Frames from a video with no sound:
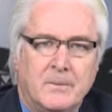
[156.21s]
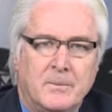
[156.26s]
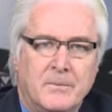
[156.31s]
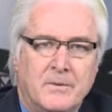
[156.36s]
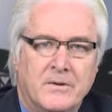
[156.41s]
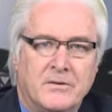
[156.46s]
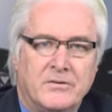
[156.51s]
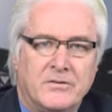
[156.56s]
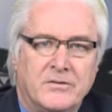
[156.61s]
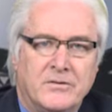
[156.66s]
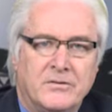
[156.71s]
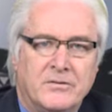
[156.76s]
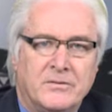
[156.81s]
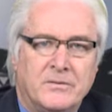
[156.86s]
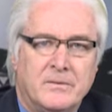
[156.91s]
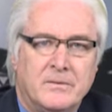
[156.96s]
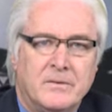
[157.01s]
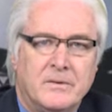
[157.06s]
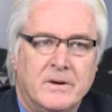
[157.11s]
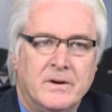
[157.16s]
This is
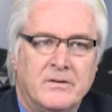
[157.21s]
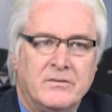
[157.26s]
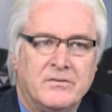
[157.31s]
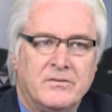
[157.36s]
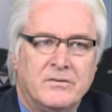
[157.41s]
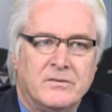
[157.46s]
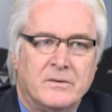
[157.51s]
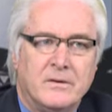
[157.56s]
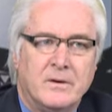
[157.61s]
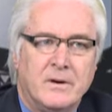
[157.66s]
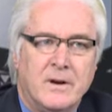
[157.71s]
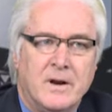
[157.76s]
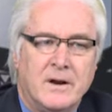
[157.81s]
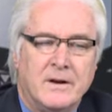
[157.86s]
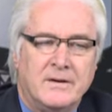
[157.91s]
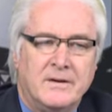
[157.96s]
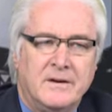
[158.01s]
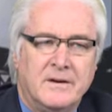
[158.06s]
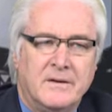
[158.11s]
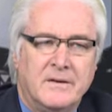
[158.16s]
an
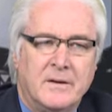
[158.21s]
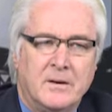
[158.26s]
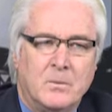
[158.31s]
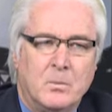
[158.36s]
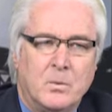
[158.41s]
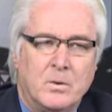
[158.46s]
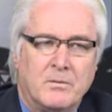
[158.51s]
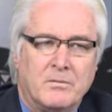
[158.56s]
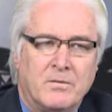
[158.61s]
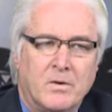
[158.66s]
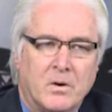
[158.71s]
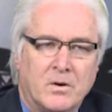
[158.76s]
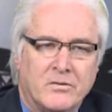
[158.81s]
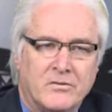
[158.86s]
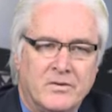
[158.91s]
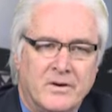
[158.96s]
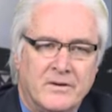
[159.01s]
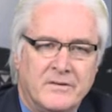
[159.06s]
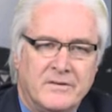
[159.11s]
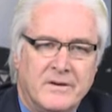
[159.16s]
idea that we're
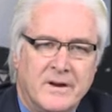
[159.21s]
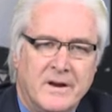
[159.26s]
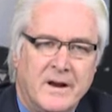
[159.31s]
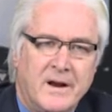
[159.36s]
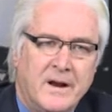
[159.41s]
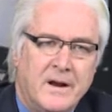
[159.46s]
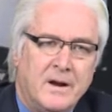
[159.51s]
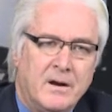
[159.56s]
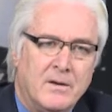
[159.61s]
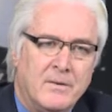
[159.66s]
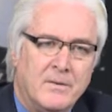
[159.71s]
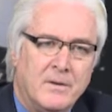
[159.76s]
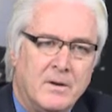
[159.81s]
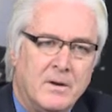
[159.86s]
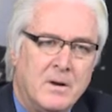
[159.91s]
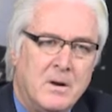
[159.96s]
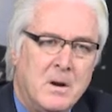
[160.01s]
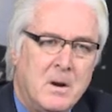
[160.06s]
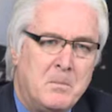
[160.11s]
focused on today on